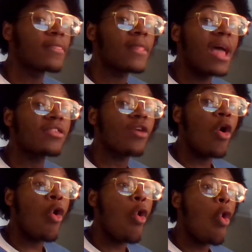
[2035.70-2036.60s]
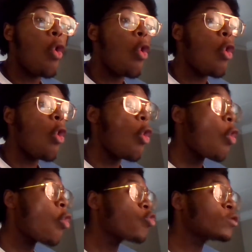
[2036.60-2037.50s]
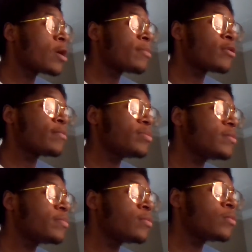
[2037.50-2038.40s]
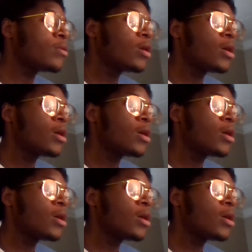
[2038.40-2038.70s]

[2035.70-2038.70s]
That's a whole number of people,